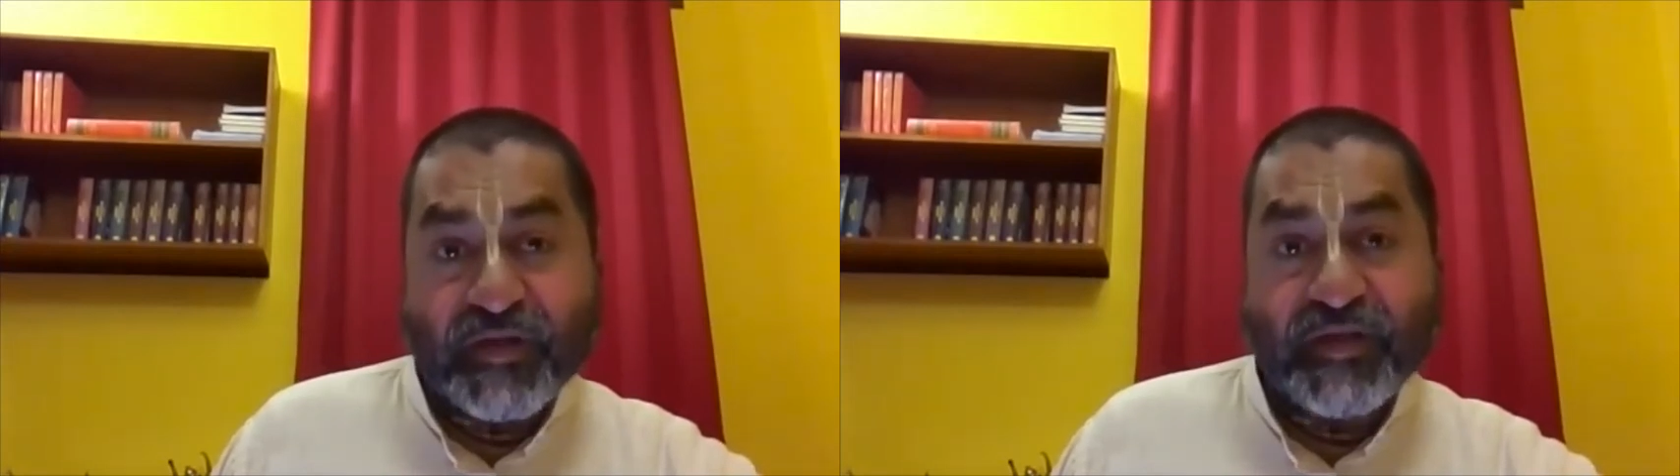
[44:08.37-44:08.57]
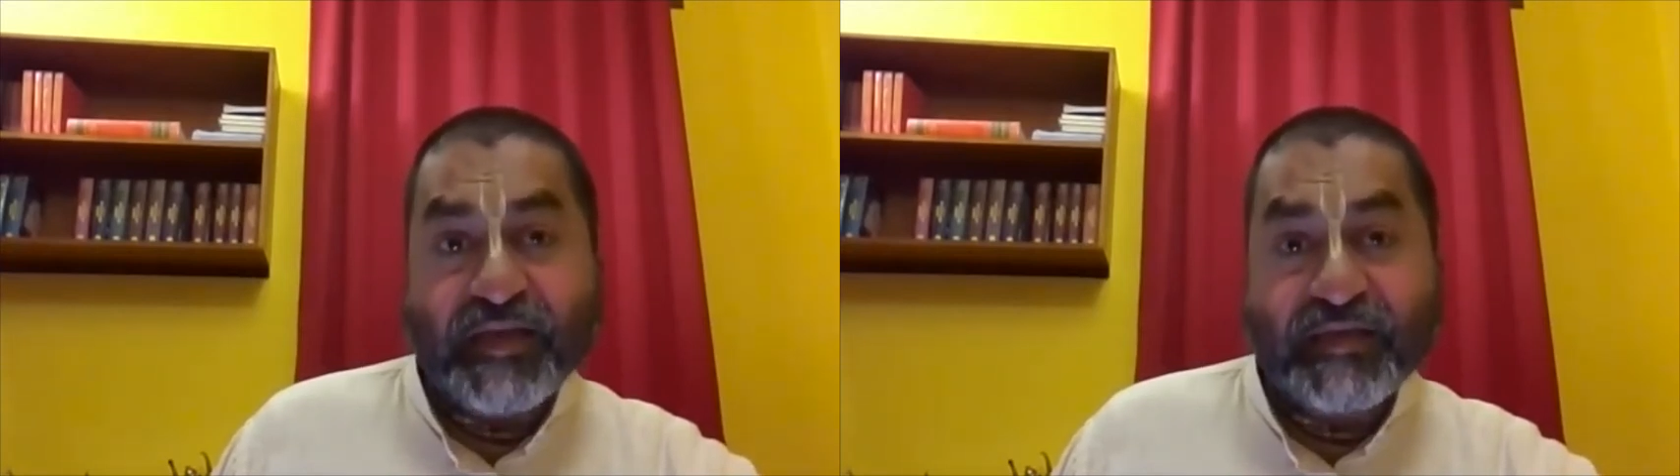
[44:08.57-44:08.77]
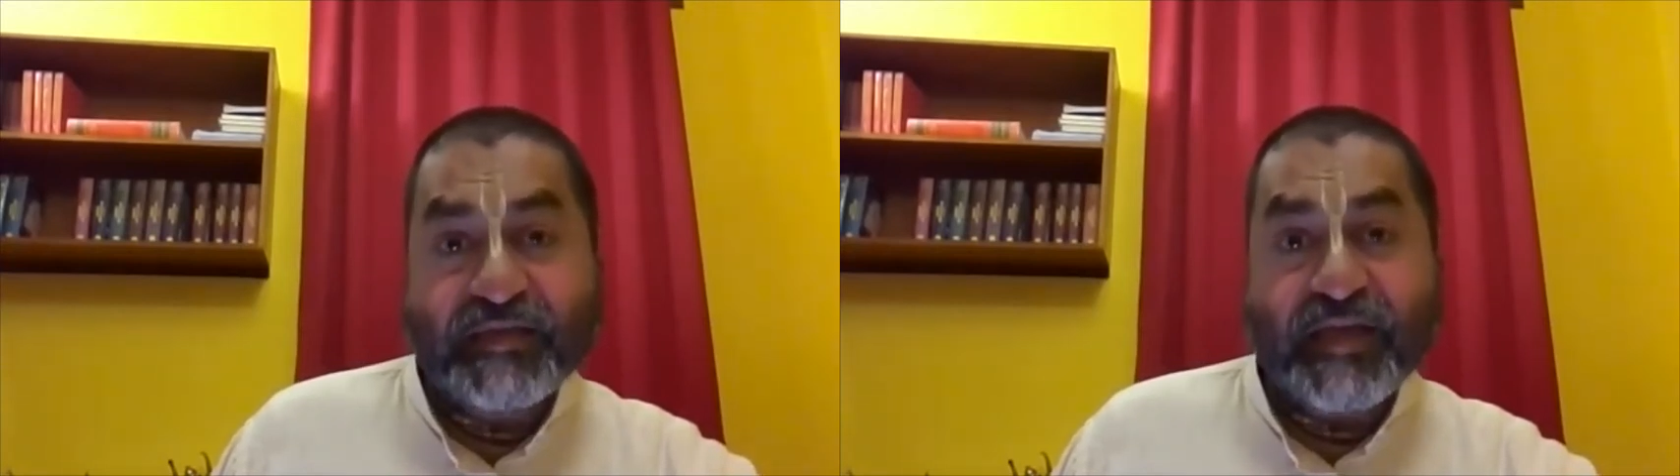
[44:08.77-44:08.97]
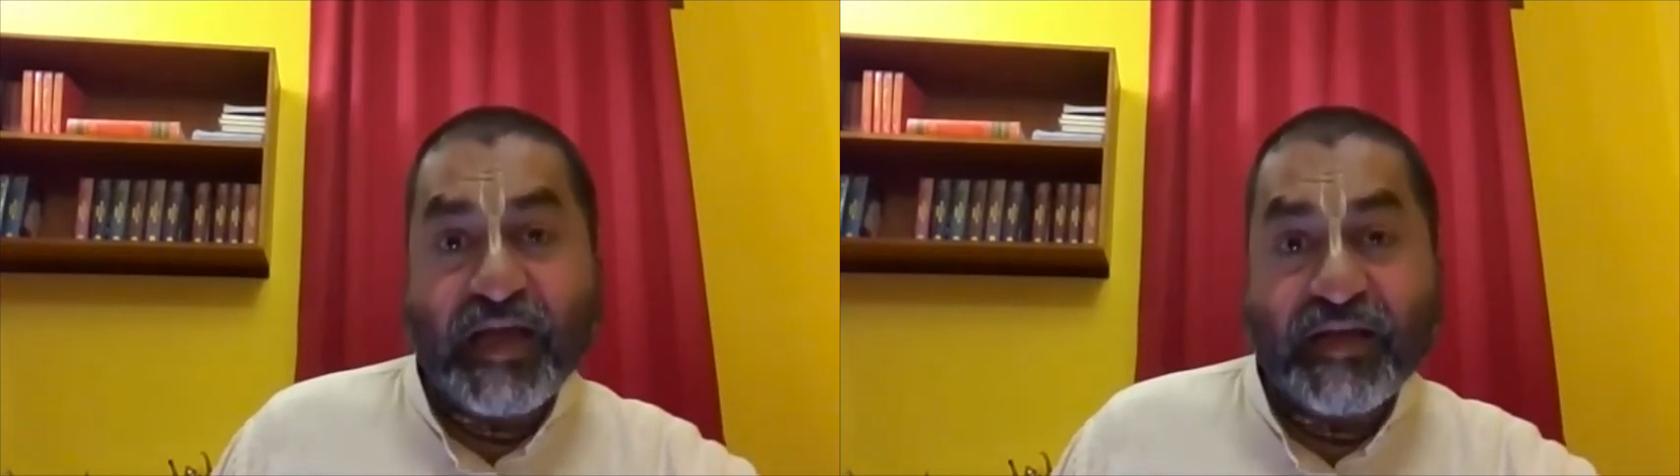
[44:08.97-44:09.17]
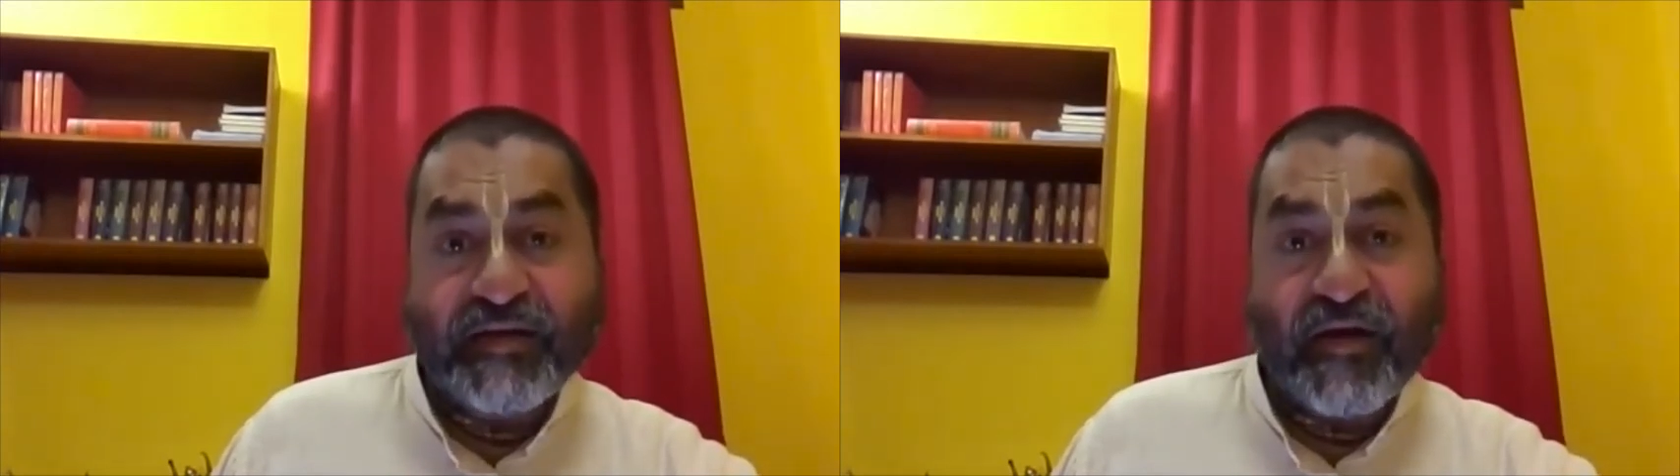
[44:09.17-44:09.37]
things
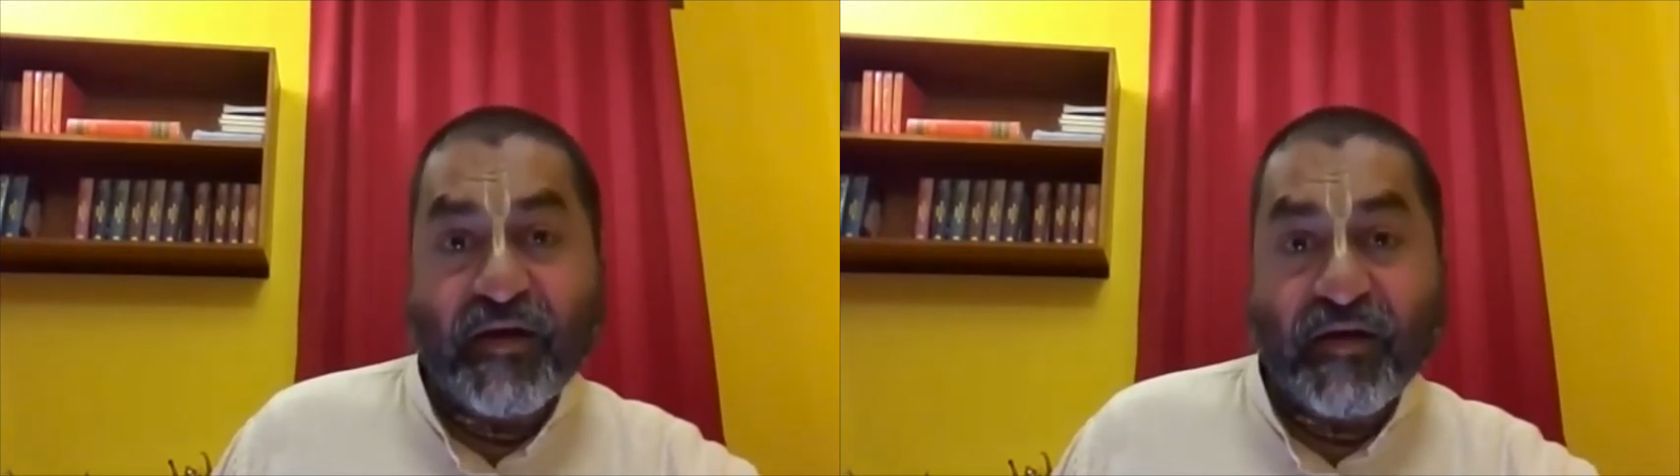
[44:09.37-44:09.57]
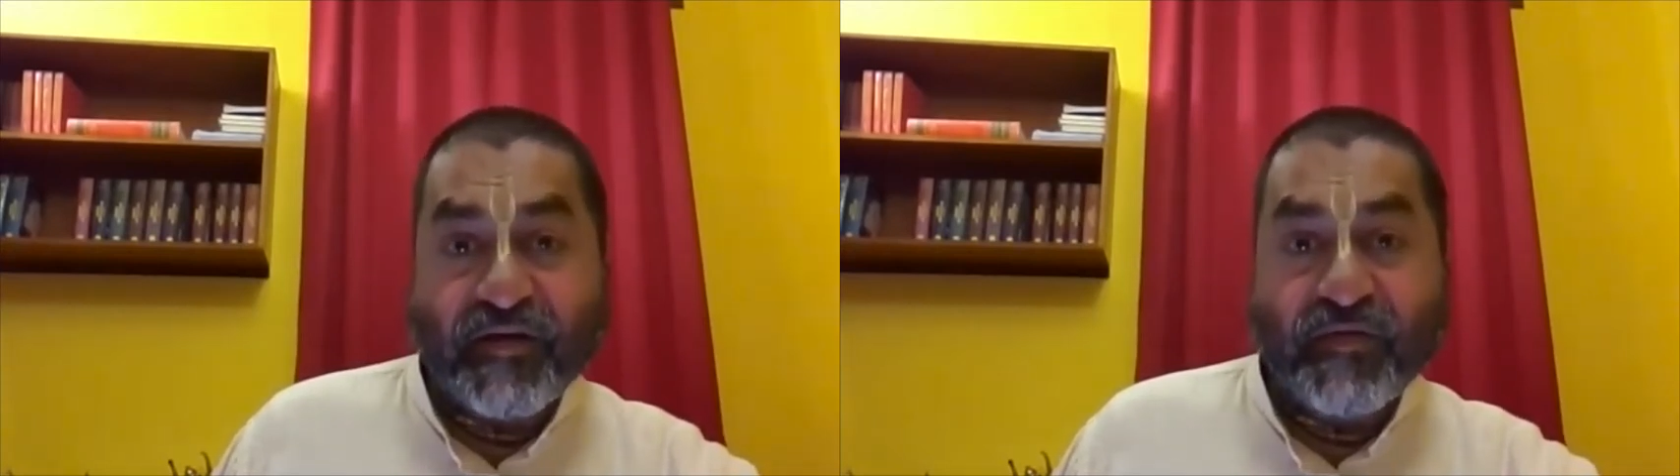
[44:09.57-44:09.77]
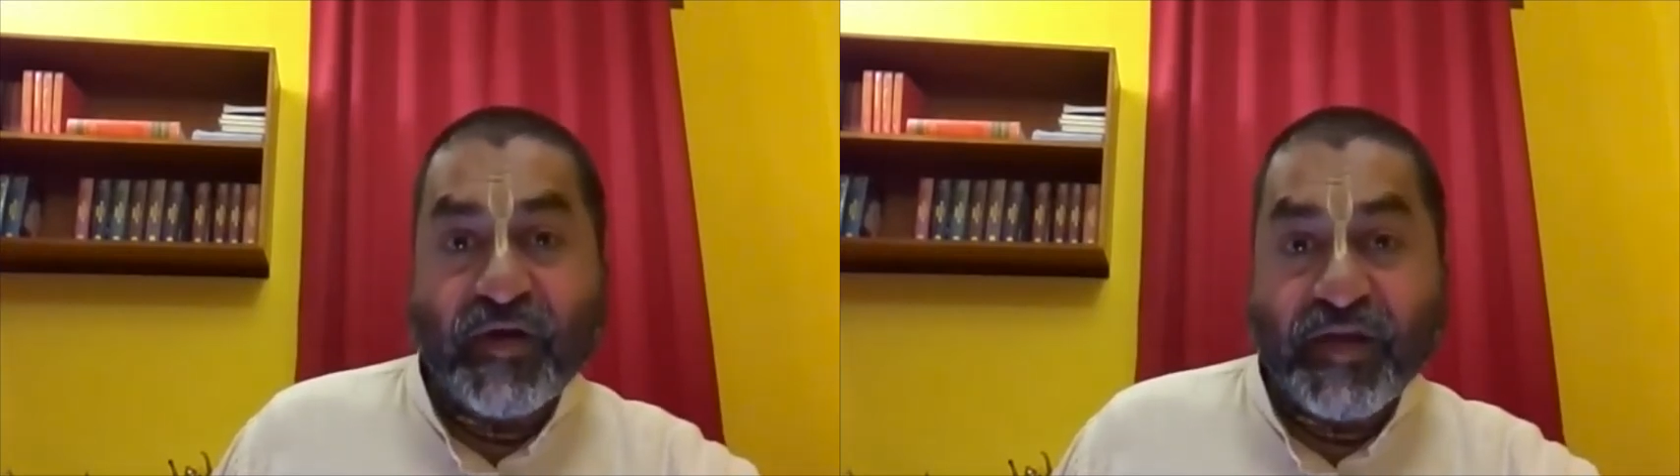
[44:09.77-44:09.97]
that are